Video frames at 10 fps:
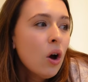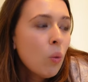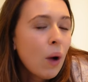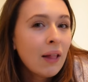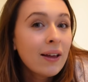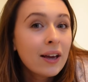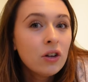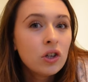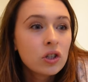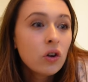well, I
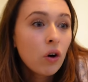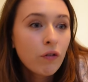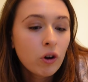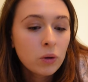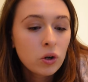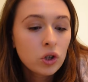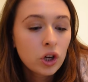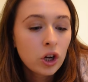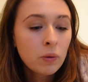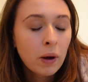could just not film
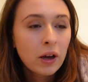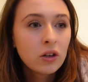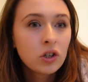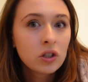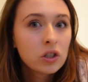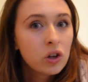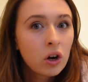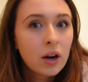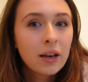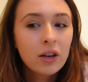YouTube, I could just
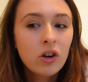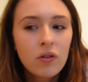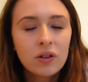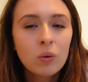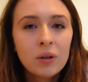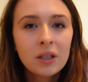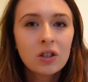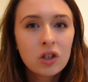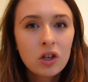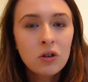not, and you know, there's always
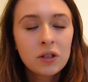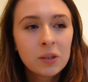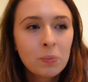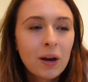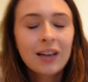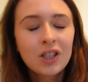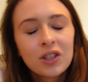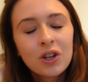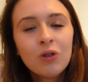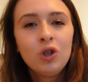excuses, but
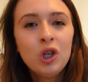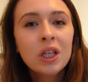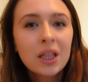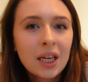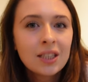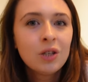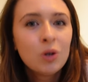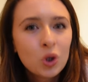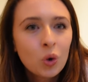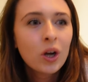actually, no, do the things you
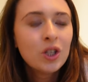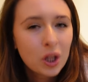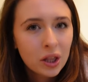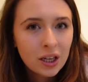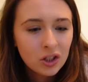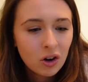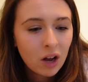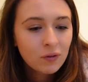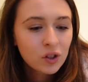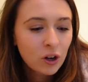enjoy, do the things you
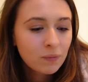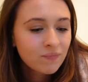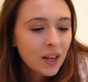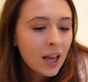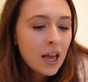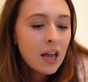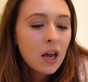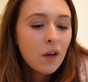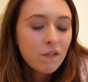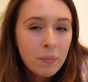love. So
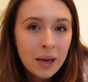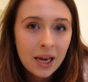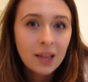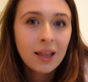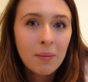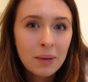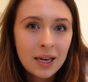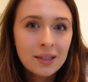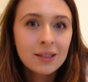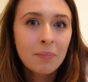for me, that
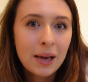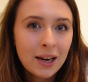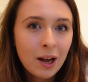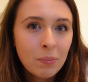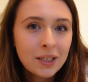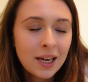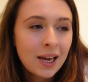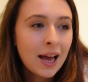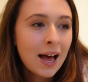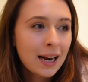means making a cup of
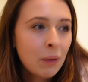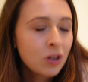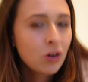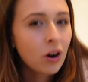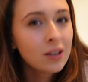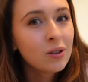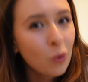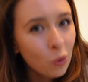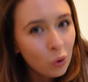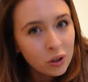tea, hanging out with you guys.
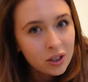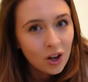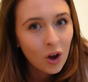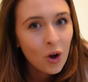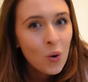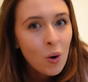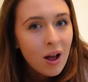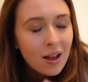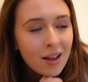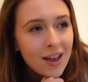Also,
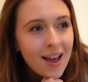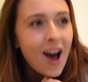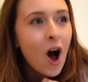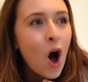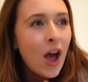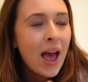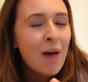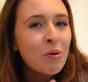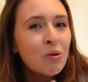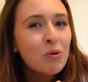I
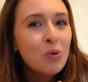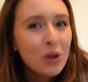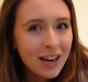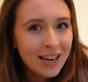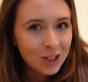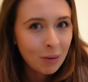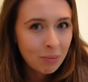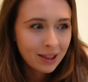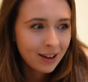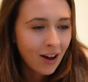am really
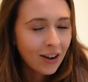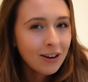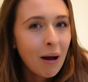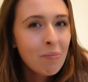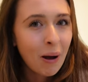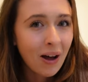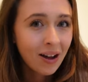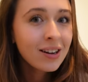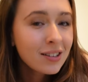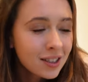jumping the gun,
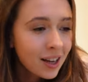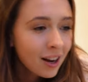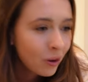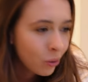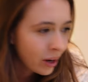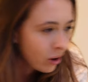but look what I